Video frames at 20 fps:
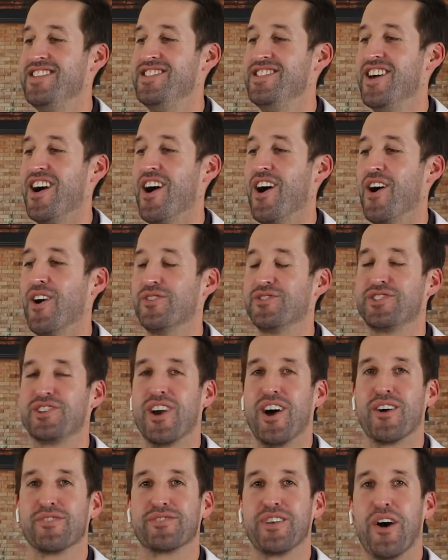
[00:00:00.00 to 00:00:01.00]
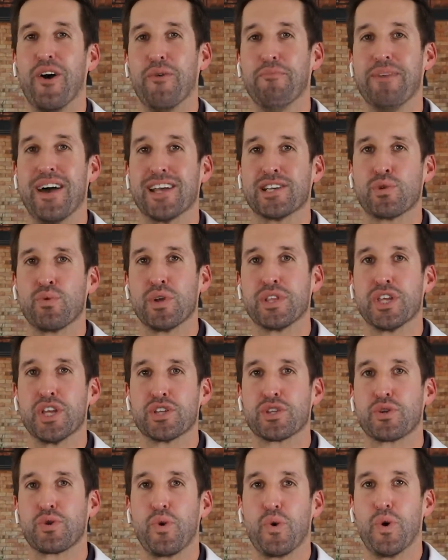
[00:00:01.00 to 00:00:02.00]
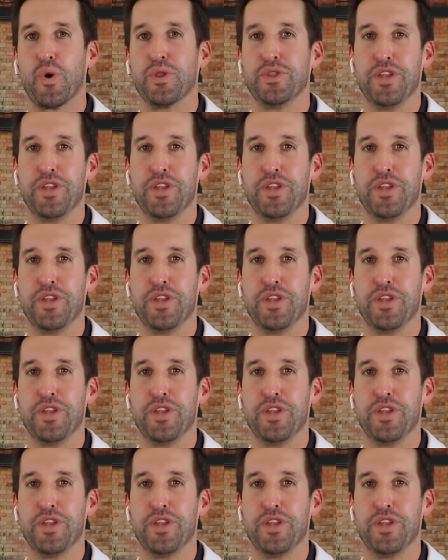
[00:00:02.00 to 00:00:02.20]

No joke, don't mess with the school